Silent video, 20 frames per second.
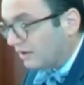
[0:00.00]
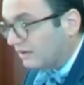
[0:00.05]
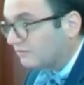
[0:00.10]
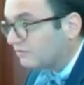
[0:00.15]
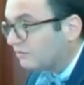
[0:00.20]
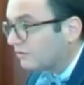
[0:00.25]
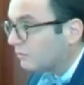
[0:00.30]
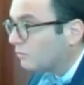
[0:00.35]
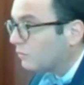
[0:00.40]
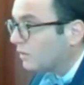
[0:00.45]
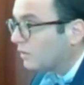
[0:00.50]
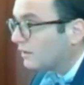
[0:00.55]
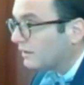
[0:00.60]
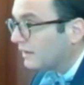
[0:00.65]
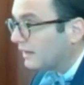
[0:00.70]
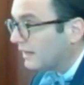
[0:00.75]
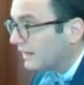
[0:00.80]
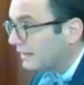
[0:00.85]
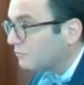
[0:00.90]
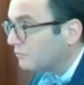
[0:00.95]
for 1.
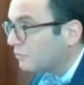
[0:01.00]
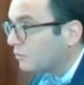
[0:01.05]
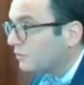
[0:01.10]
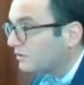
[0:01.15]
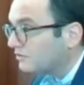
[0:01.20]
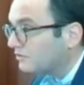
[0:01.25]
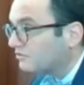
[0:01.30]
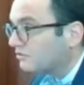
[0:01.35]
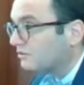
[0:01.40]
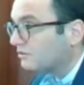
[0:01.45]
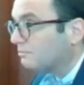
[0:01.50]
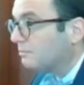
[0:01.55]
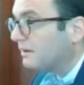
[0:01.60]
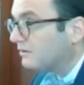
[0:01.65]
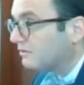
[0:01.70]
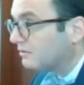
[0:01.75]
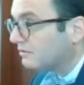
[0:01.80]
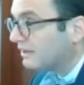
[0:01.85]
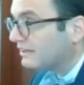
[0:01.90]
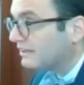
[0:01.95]
I am going to suspend
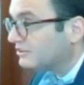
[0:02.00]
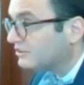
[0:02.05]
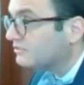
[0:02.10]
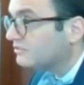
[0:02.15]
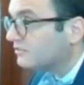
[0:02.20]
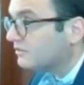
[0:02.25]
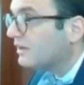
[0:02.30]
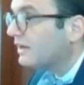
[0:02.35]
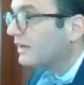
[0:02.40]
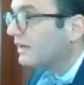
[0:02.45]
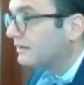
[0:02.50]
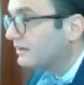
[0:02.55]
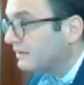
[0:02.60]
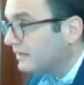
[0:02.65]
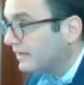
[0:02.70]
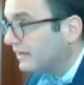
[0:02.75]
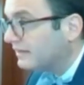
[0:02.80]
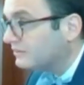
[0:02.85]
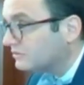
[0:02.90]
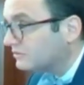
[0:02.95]
your license for 90
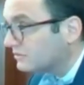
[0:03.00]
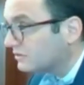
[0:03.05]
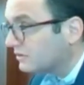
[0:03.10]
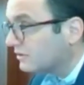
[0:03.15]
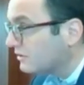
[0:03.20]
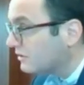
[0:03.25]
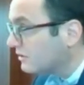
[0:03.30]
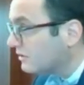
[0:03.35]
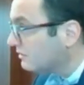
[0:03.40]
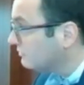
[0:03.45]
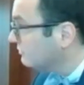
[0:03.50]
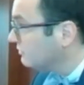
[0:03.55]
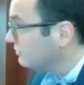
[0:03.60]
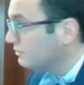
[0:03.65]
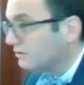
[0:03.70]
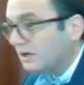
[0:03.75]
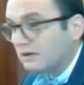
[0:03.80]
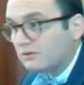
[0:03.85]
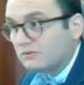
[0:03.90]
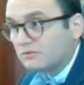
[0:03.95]
days. Do
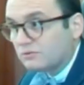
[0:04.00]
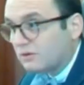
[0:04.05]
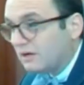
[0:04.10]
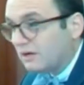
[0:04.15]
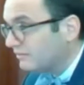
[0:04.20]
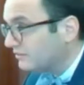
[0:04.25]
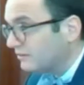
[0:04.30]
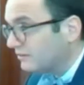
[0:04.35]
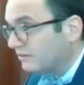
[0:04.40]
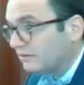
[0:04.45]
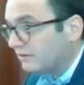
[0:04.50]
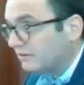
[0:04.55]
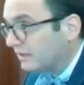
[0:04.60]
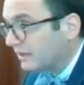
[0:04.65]
not drive until you get a